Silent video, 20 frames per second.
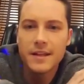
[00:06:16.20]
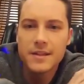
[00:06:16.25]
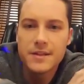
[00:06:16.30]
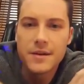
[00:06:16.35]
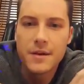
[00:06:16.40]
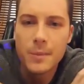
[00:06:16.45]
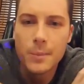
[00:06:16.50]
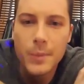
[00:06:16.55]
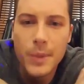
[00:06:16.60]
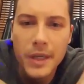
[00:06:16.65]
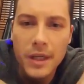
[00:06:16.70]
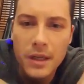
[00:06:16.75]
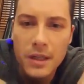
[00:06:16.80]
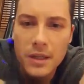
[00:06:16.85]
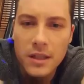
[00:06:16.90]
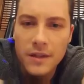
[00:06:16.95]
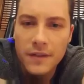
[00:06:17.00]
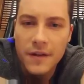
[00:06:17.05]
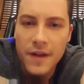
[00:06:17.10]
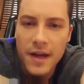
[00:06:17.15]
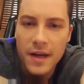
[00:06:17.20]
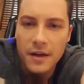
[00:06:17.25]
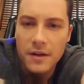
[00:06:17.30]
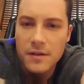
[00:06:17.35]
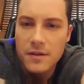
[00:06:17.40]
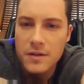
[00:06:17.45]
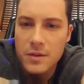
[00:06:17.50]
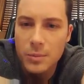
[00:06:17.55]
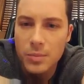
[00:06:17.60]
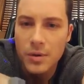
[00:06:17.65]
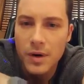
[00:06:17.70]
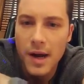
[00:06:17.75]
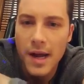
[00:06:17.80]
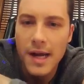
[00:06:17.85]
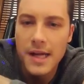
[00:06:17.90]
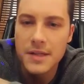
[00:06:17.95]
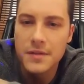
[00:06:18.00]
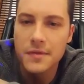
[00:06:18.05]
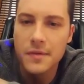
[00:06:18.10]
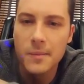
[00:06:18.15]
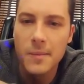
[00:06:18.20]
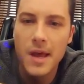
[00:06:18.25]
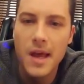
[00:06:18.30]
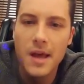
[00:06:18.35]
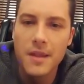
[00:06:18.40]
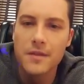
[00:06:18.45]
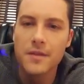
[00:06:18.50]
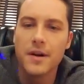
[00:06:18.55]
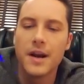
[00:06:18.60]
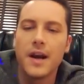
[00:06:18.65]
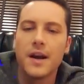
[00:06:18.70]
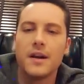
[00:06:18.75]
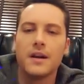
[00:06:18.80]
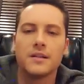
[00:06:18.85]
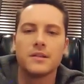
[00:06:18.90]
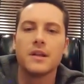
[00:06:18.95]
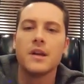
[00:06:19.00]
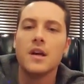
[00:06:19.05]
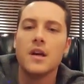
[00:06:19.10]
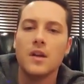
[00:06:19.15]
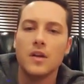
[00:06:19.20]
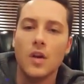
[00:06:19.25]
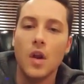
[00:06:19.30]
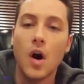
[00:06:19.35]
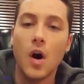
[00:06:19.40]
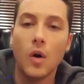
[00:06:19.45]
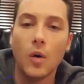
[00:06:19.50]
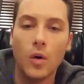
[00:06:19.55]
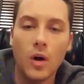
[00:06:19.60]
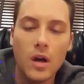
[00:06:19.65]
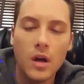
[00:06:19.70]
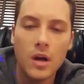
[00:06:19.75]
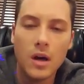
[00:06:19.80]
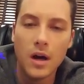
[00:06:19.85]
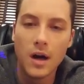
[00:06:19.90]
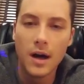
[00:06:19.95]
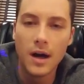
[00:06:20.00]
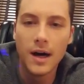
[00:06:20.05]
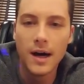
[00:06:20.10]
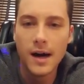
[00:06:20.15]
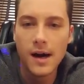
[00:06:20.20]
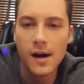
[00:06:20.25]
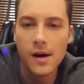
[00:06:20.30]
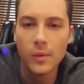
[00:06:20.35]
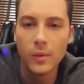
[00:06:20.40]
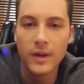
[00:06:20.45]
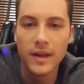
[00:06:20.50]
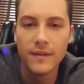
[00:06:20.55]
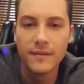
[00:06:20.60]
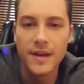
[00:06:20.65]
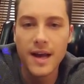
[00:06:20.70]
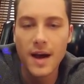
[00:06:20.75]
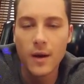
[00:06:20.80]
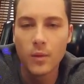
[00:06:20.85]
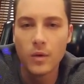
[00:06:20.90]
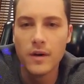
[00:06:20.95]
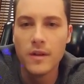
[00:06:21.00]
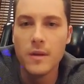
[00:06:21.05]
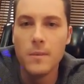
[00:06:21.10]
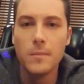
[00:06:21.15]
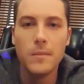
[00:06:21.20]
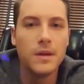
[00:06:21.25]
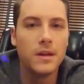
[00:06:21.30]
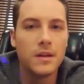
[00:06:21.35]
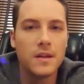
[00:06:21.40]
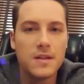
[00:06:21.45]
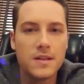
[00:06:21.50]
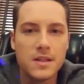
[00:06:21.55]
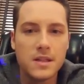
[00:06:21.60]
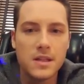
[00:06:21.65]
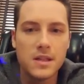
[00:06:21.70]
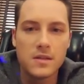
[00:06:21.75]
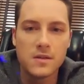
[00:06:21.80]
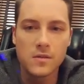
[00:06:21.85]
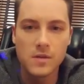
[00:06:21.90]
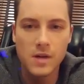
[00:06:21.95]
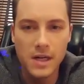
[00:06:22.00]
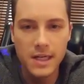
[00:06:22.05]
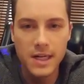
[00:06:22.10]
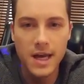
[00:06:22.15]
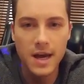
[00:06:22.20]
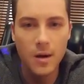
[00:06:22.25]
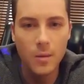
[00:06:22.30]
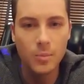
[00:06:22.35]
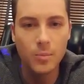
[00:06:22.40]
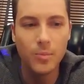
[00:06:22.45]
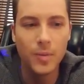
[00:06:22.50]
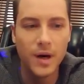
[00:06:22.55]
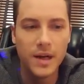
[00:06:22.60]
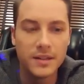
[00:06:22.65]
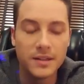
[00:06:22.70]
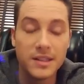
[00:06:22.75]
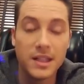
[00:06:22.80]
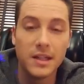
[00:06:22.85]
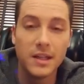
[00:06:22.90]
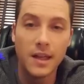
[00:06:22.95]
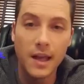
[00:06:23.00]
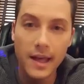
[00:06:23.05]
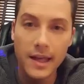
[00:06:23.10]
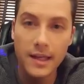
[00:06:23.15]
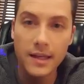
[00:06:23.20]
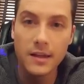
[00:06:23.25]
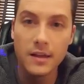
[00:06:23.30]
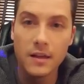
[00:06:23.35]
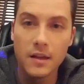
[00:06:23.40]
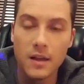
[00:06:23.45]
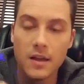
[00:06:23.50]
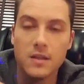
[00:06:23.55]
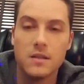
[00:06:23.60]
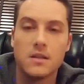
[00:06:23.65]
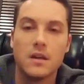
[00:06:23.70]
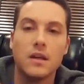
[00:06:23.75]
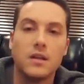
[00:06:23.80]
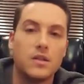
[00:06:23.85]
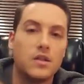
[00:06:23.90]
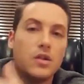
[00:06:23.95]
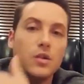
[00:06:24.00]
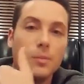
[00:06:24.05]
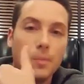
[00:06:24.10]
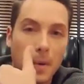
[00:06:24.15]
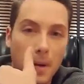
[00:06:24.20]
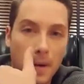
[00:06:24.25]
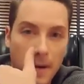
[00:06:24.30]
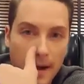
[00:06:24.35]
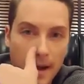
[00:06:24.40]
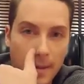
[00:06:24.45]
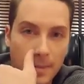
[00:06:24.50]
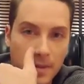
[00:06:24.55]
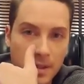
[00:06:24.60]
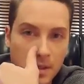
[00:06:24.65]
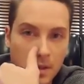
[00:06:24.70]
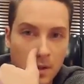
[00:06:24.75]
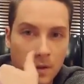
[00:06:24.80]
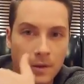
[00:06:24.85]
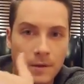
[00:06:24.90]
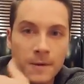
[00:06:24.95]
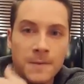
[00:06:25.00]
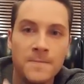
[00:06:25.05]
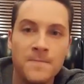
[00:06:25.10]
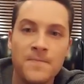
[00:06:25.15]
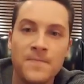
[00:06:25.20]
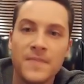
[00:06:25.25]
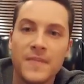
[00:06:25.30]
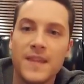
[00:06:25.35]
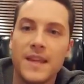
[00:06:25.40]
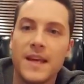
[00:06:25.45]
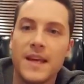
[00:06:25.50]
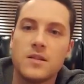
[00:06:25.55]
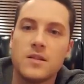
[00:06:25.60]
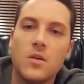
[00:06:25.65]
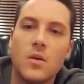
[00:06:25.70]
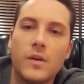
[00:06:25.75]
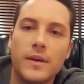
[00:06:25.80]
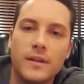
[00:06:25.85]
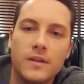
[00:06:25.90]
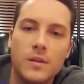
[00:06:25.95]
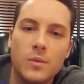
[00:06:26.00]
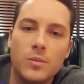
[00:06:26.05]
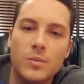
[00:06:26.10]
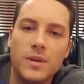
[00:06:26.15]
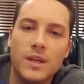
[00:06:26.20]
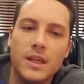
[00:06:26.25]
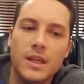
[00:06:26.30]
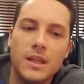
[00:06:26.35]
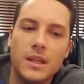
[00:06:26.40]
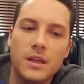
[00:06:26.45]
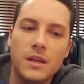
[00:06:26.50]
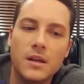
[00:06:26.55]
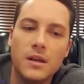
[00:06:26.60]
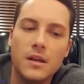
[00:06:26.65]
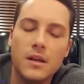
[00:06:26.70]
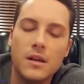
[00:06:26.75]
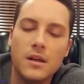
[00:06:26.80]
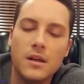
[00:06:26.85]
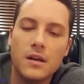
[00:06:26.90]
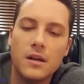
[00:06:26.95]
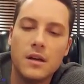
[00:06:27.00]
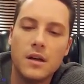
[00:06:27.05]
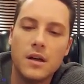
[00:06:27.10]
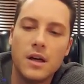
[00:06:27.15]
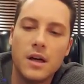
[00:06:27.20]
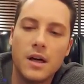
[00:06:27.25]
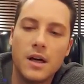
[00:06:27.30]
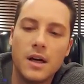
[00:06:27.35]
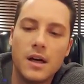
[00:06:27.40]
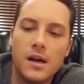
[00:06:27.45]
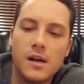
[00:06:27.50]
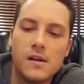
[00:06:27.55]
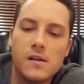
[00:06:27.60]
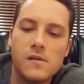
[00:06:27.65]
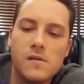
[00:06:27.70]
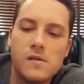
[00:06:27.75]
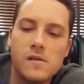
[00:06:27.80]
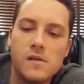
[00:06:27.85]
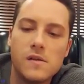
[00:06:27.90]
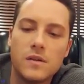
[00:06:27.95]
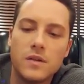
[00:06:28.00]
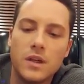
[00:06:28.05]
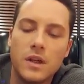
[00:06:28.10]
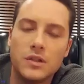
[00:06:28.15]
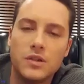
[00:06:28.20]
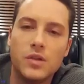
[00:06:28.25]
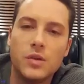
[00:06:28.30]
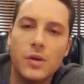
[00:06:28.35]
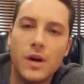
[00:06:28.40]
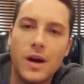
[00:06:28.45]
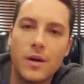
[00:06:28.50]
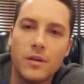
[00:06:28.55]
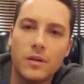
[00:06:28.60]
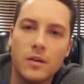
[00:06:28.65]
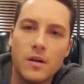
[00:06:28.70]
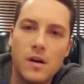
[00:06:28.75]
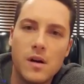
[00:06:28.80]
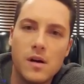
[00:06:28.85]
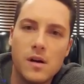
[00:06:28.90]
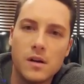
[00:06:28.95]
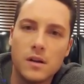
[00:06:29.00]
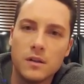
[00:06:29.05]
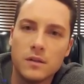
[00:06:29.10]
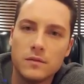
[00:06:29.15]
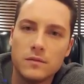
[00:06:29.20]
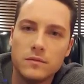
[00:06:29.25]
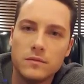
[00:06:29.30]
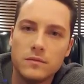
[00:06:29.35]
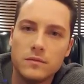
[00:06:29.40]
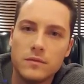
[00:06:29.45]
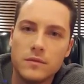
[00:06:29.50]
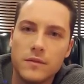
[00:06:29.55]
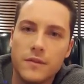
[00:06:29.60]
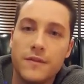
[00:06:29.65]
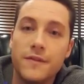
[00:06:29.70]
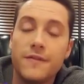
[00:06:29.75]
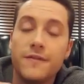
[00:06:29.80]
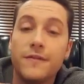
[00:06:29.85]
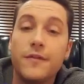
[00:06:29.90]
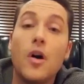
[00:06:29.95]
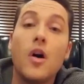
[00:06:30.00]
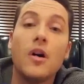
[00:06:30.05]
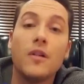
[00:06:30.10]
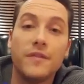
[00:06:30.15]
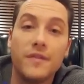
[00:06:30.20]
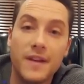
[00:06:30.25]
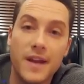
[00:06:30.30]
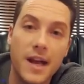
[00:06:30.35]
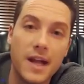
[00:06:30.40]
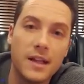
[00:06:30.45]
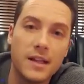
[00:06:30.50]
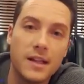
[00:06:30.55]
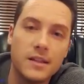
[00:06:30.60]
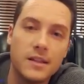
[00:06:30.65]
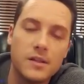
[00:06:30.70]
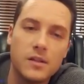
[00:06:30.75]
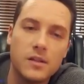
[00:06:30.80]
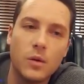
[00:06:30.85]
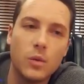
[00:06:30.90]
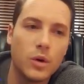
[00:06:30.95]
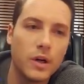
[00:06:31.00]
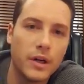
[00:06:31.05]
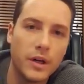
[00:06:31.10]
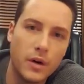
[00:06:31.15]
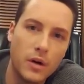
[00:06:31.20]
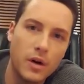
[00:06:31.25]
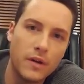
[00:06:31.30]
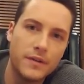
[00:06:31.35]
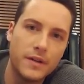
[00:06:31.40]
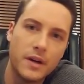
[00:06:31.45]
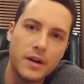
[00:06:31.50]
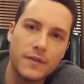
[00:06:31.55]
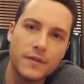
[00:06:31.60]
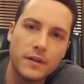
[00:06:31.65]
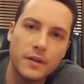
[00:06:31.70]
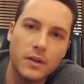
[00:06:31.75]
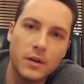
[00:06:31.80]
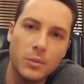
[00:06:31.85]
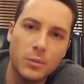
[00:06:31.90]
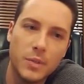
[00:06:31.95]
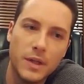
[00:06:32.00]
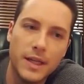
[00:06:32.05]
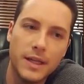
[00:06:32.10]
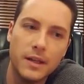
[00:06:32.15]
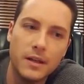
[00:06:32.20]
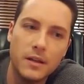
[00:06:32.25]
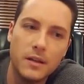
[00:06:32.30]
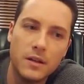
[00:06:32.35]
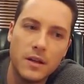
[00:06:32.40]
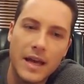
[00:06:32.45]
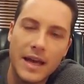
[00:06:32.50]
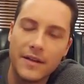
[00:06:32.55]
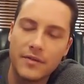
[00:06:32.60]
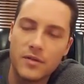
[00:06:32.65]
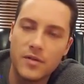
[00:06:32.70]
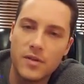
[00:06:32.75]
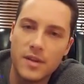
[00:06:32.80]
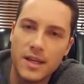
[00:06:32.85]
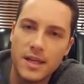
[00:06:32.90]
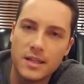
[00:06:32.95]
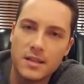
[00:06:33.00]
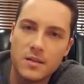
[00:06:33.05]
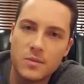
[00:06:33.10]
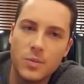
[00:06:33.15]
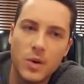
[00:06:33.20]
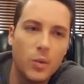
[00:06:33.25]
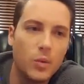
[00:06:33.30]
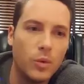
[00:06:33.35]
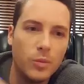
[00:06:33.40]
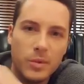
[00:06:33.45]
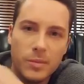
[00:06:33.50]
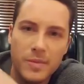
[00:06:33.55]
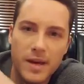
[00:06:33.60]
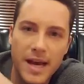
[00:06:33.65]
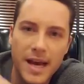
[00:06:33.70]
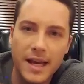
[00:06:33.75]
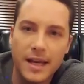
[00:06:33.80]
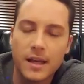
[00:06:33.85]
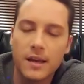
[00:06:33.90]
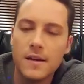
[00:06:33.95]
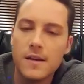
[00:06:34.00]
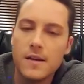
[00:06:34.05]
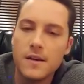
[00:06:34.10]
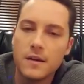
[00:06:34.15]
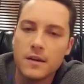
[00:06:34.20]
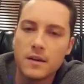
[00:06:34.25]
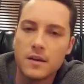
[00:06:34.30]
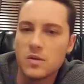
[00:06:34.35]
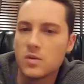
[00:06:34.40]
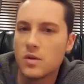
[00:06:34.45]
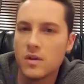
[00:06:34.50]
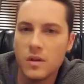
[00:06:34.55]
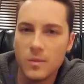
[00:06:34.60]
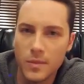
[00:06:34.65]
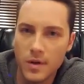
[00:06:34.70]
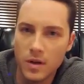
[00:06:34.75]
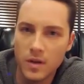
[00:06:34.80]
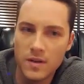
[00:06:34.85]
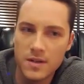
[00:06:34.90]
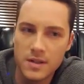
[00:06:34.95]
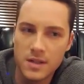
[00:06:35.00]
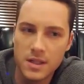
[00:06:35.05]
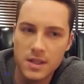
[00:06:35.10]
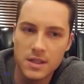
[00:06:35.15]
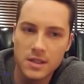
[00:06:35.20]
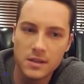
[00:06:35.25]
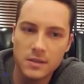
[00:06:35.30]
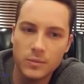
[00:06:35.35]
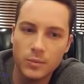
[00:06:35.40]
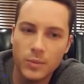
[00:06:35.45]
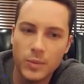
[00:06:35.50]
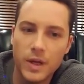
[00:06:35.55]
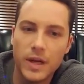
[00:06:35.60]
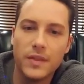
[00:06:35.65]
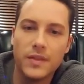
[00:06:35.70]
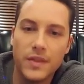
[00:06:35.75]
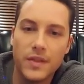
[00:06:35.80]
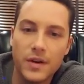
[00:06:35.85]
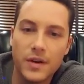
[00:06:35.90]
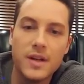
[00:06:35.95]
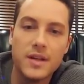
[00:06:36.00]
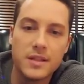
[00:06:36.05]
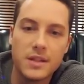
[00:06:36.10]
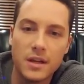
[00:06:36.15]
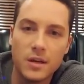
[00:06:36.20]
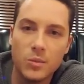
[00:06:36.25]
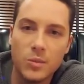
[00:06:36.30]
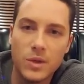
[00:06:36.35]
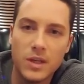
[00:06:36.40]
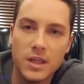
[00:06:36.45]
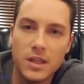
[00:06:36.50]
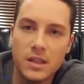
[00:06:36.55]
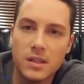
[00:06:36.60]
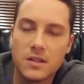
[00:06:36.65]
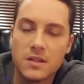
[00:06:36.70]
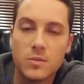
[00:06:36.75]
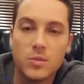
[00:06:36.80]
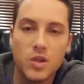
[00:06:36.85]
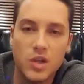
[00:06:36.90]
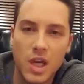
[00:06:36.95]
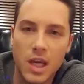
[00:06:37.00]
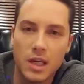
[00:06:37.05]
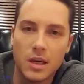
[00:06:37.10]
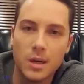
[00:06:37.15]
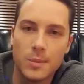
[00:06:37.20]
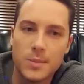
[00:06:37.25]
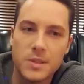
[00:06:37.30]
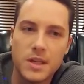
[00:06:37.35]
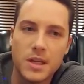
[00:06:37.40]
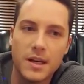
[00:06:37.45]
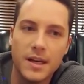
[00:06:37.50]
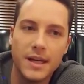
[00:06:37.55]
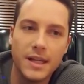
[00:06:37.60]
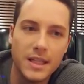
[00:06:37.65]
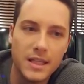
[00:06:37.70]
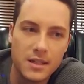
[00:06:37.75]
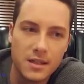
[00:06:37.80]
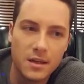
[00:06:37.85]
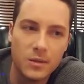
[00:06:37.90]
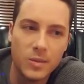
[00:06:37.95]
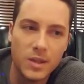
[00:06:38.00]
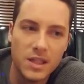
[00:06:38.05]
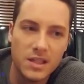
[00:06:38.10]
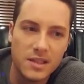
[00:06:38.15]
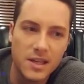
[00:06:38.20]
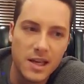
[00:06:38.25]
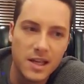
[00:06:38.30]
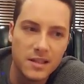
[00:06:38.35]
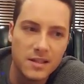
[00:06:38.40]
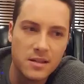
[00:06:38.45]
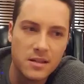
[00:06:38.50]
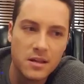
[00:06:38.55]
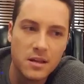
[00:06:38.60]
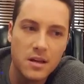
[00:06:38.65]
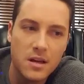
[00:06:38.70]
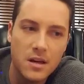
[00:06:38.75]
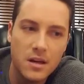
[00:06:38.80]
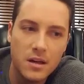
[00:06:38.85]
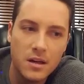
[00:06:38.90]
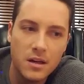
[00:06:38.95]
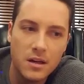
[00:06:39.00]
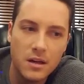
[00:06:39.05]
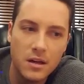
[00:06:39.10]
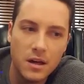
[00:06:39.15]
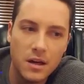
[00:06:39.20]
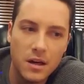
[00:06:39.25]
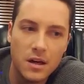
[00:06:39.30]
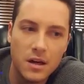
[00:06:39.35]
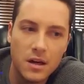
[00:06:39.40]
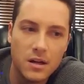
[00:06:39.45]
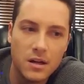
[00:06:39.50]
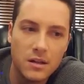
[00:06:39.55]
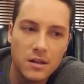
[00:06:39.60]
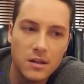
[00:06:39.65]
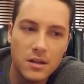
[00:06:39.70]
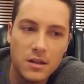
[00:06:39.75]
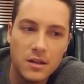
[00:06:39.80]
and is there a big cliffhanger surprise from Heather Harris? No, we have not. We're in the middle of the season right now, but tonight is a 2-part episode that's going to be a 2-hour-long fall finale. So we're going to go off the air for a little bit after this, but we'll be back because we're in the middle of the season. But there is going to be some shakeups tonight. It's going to be intense. Not